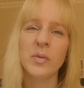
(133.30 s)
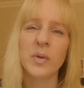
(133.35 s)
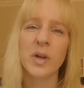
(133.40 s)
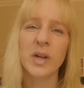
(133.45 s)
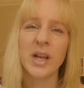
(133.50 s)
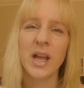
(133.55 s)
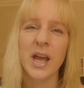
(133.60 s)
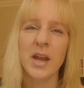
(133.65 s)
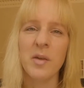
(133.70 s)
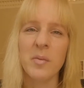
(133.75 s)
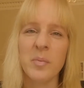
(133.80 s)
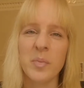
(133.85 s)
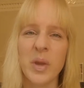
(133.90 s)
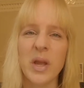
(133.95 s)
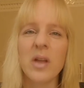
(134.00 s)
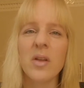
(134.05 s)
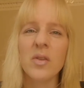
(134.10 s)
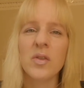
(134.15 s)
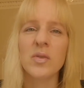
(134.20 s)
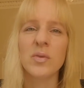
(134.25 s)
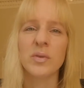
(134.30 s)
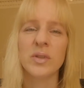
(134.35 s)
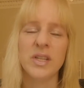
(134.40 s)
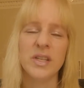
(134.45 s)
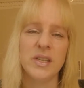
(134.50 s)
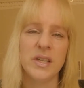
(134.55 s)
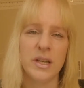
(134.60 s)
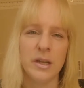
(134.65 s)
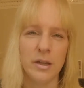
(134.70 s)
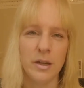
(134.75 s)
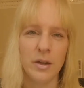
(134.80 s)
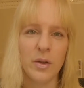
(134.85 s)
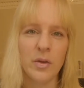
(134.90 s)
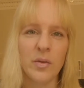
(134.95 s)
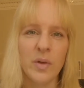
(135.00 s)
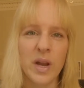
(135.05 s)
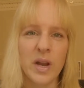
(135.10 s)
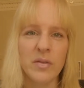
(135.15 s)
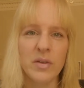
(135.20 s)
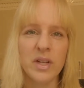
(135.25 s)
one kind of builds on these early
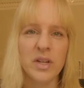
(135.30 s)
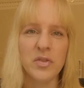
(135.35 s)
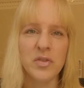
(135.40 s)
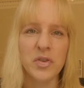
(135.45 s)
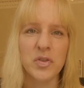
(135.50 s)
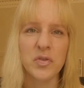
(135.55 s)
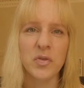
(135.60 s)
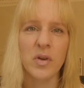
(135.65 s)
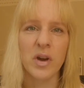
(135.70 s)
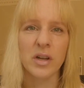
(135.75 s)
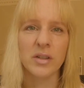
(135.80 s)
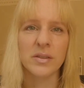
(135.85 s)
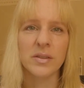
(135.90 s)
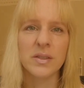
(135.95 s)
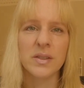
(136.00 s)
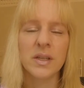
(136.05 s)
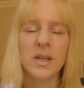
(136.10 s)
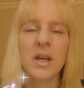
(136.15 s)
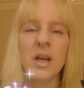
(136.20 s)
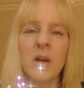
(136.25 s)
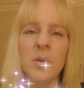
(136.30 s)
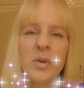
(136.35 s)
career research grants,